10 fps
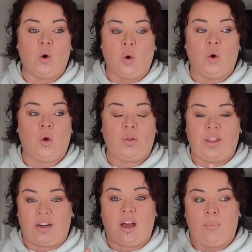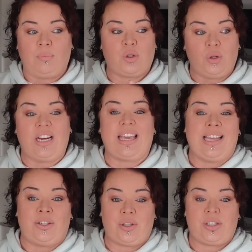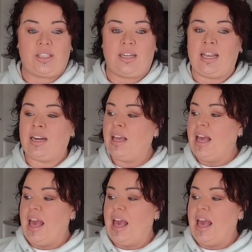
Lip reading: or that I'm truly interested in.